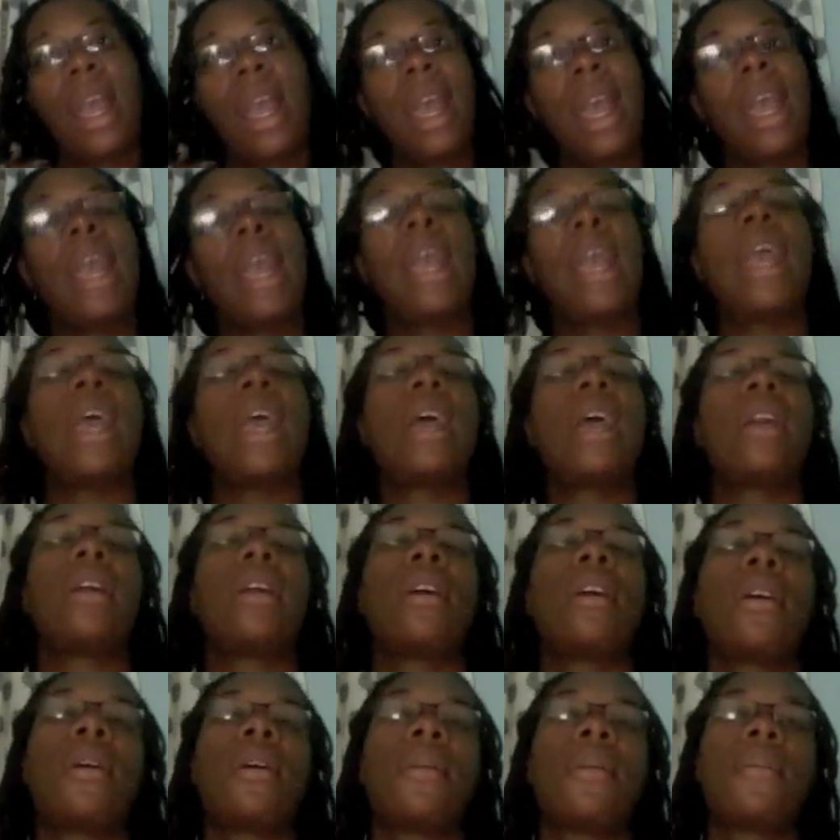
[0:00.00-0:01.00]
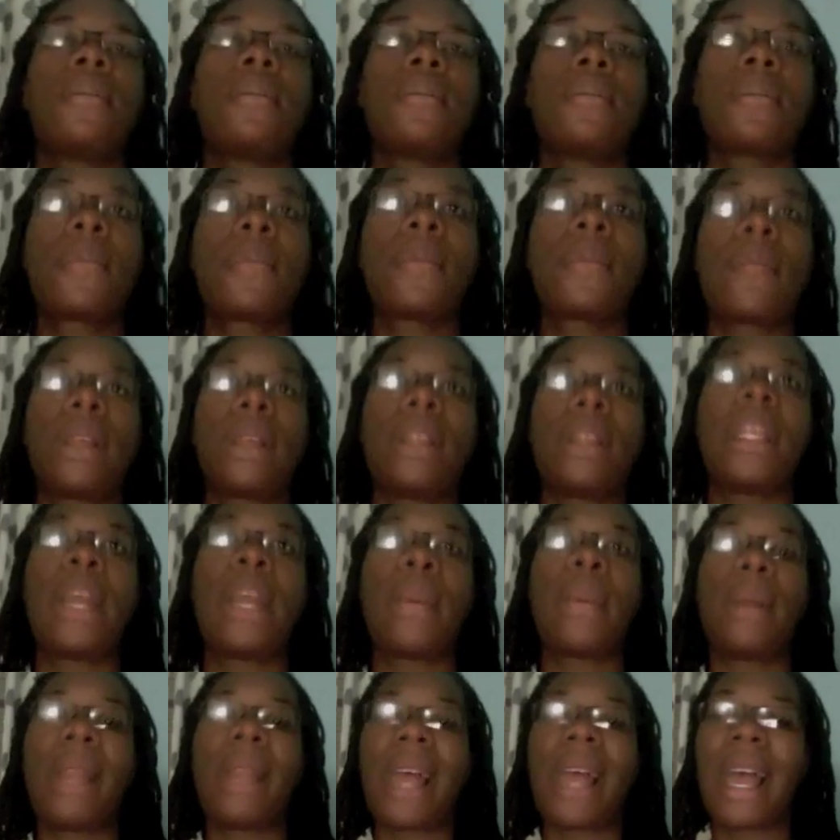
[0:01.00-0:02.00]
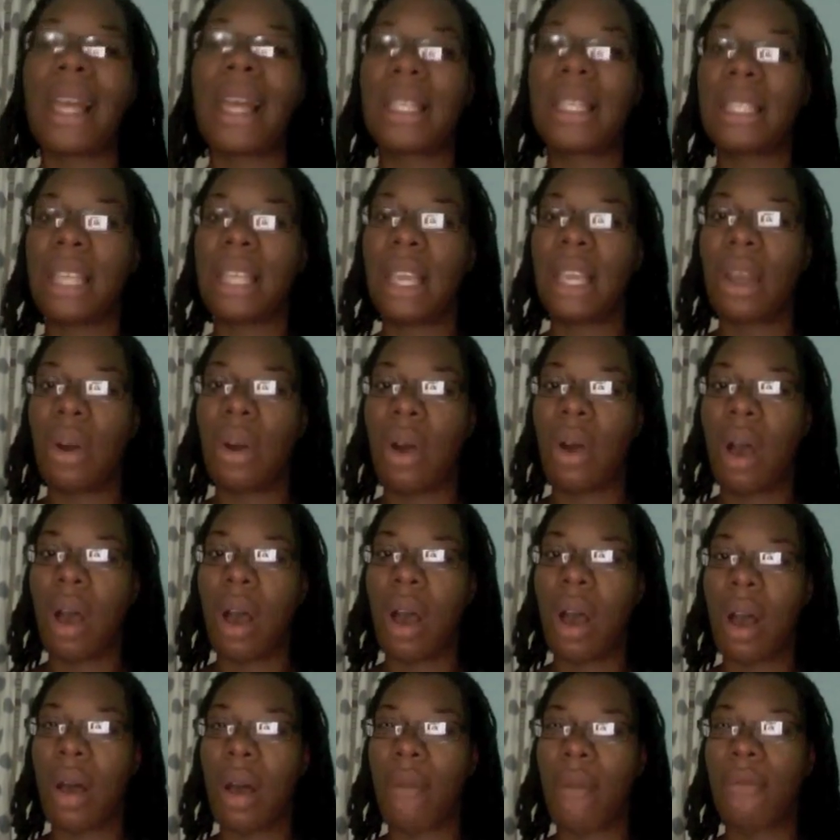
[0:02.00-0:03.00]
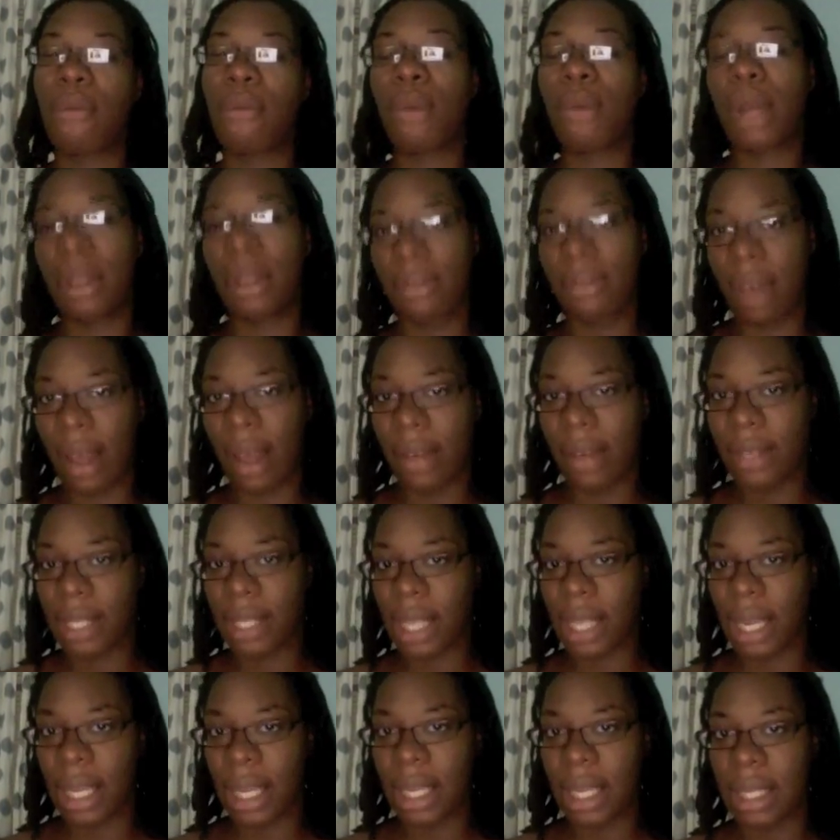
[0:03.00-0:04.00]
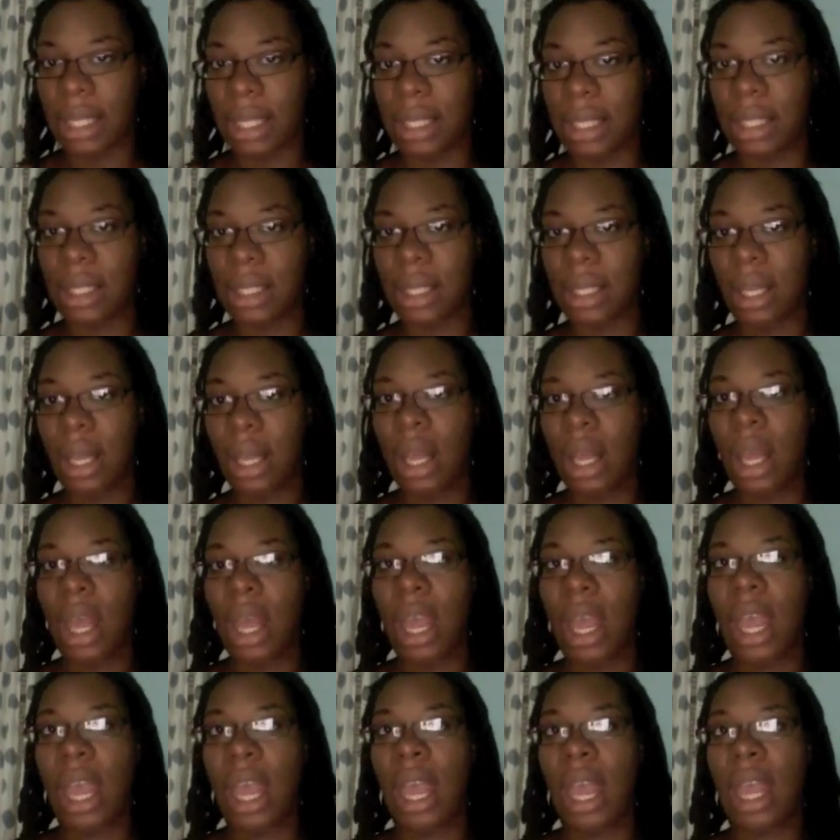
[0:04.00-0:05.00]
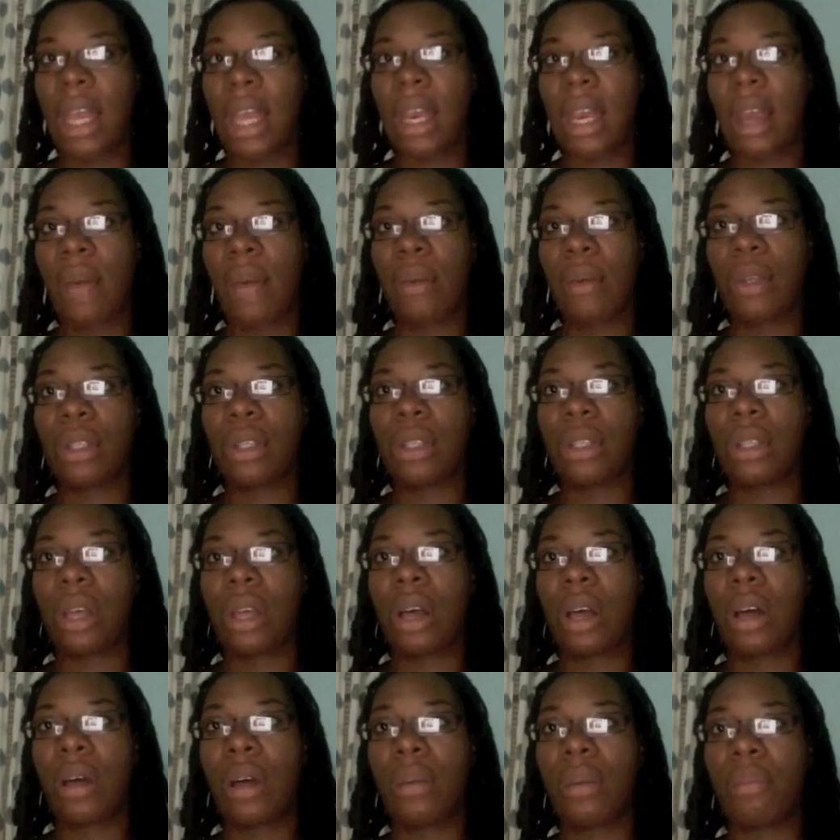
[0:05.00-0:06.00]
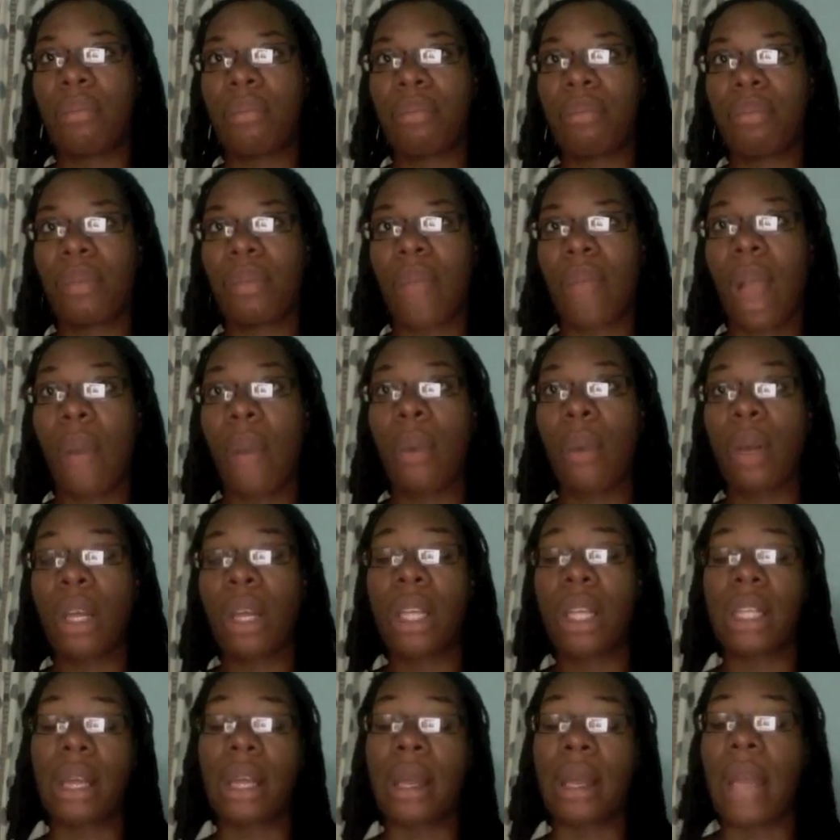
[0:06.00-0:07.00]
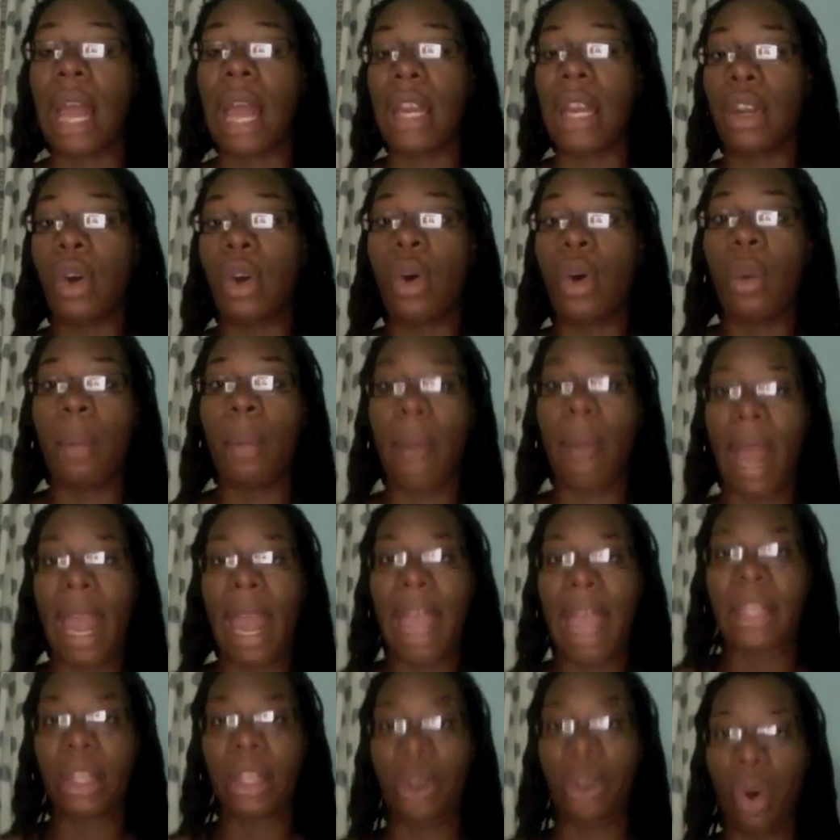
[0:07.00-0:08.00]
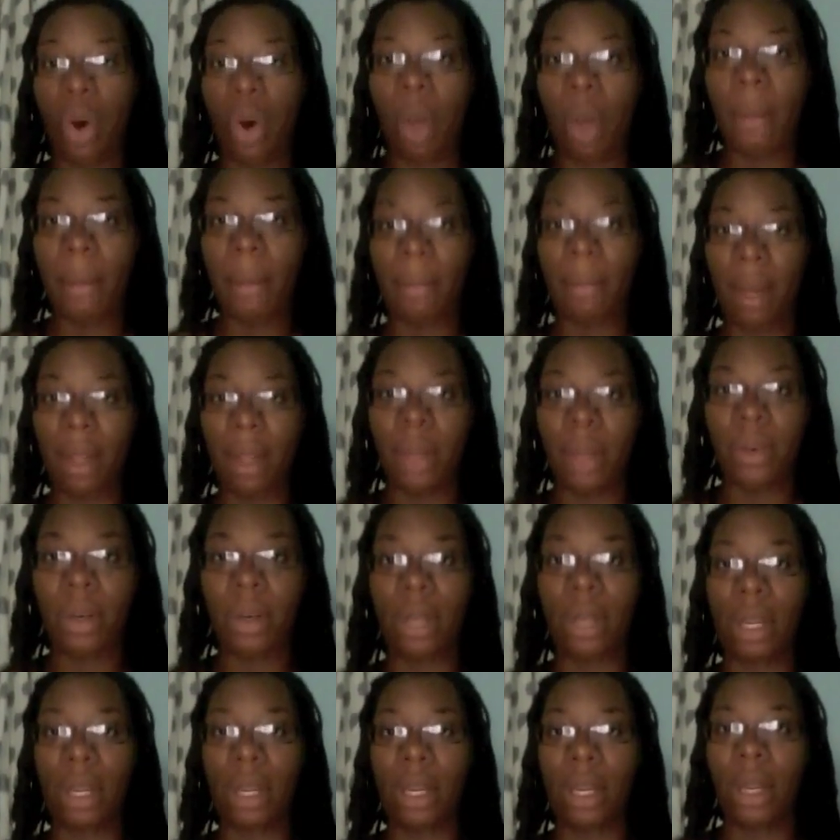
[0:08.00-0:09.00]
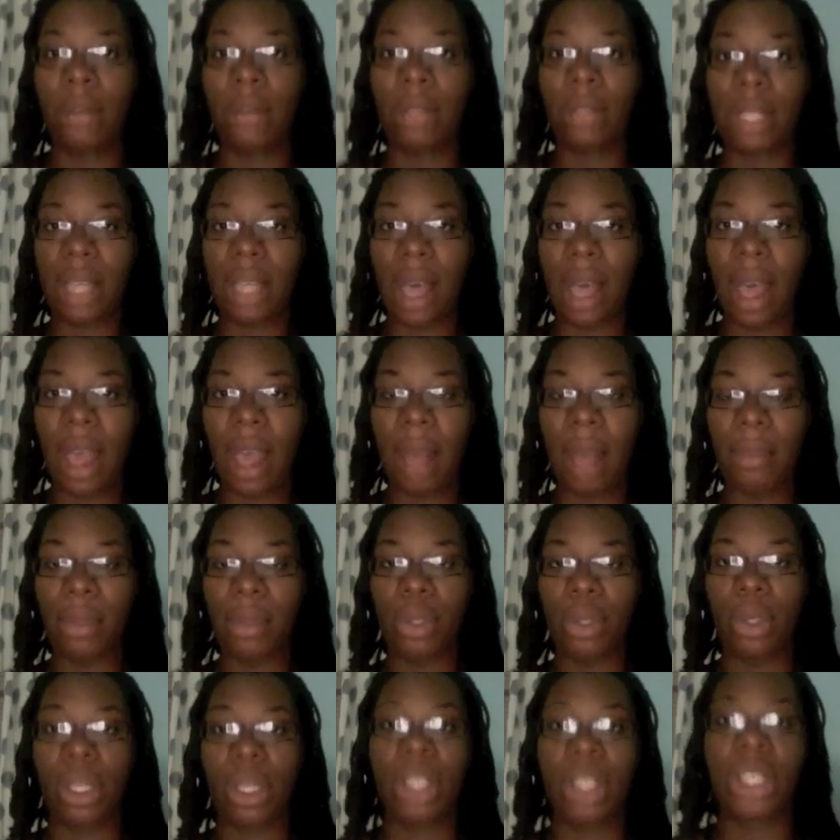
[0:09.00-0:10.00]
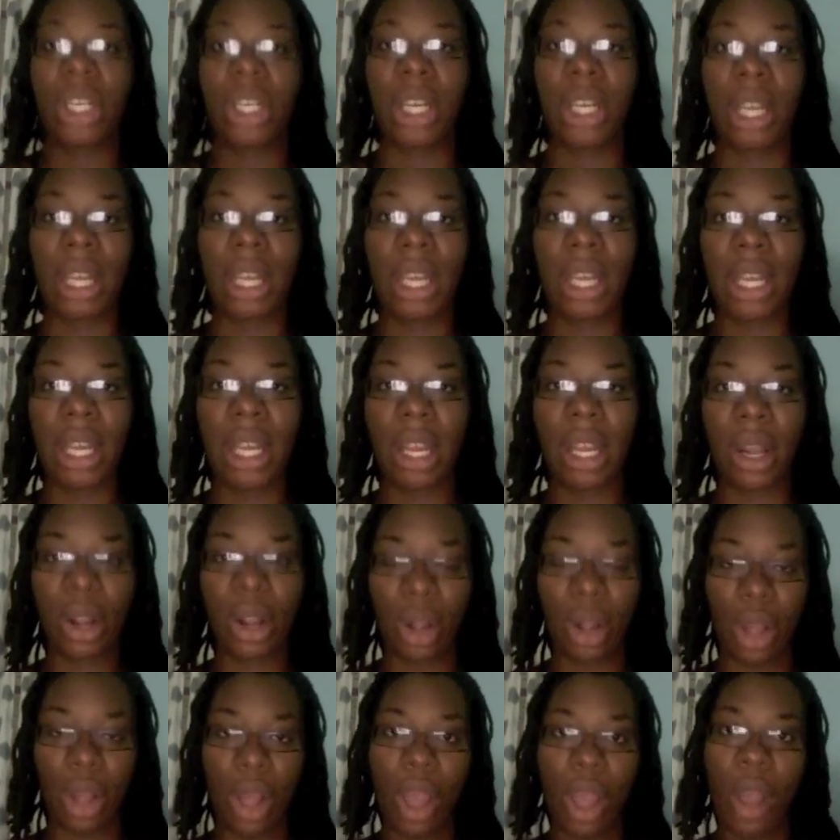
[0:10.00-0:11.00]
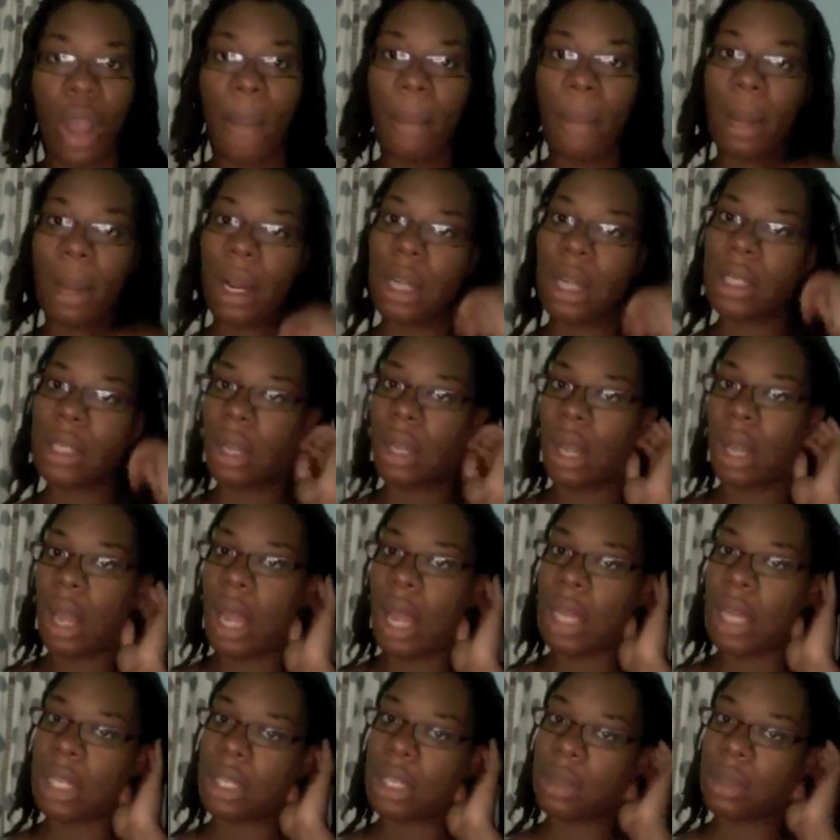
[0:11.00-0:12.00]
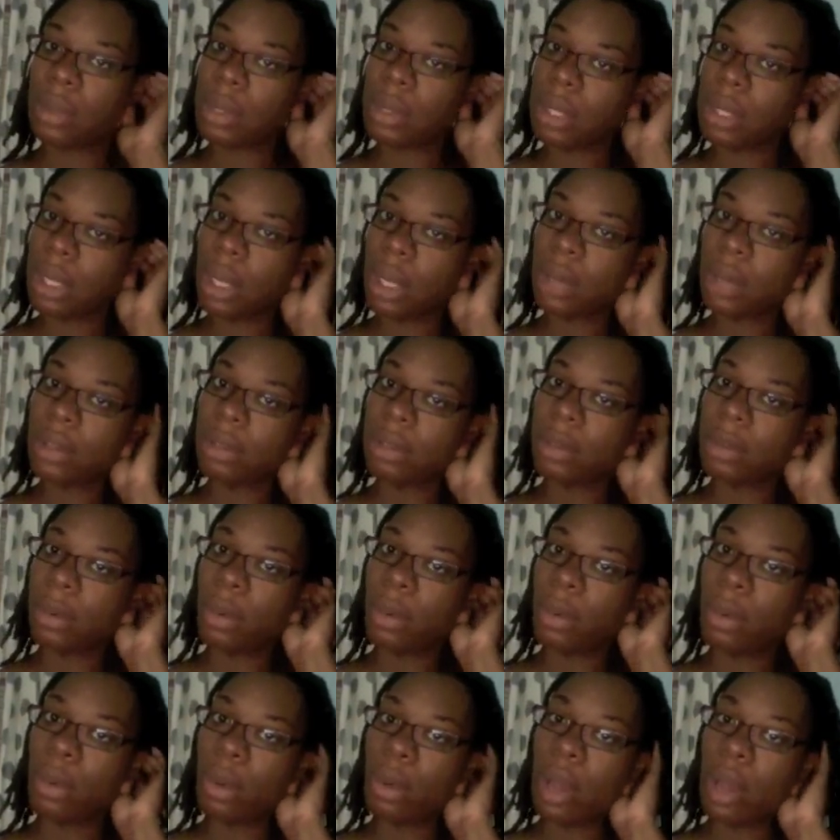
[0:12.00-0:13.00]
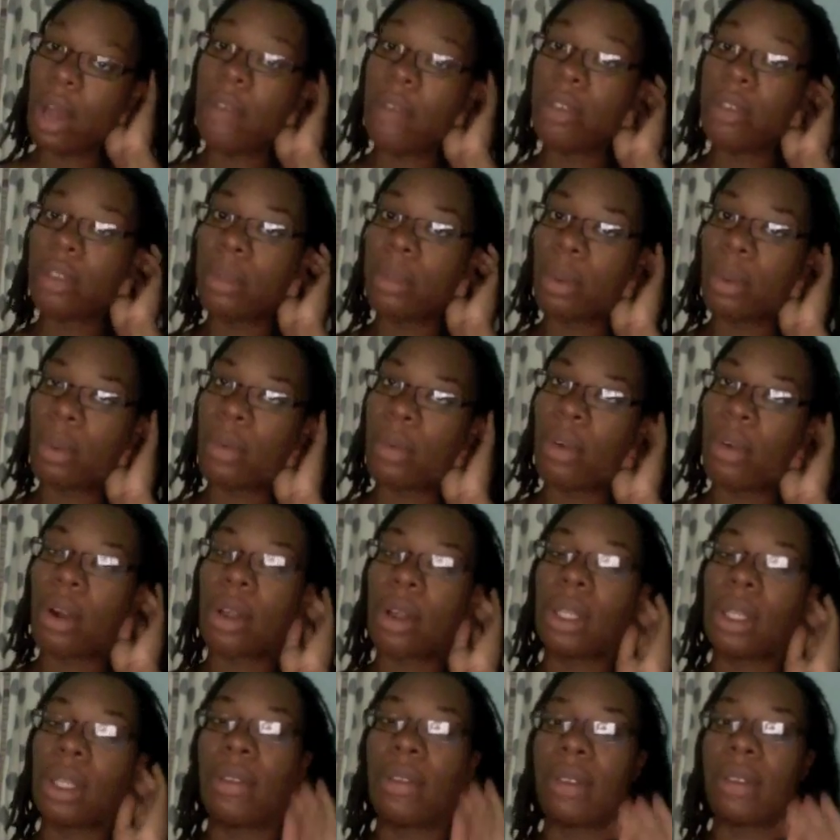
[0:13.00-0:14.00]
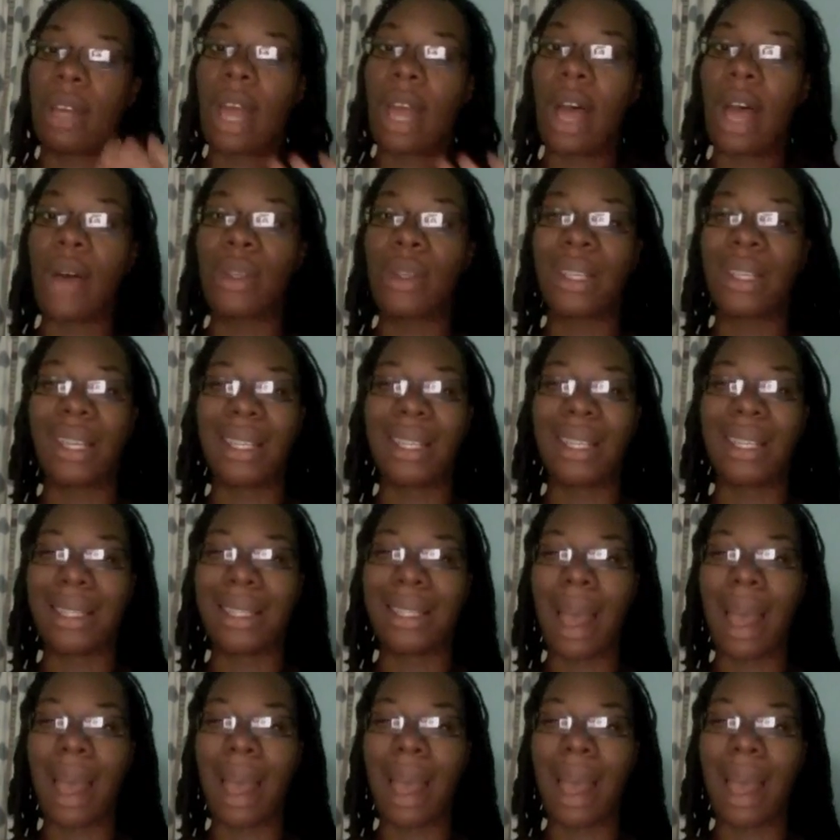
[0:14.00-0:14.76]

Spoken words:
and they were lasting 45 seconds. And I was because I know I had to call my mother in enough time so that she can get here, but I just wasn't comfortable with her leaving the house and it's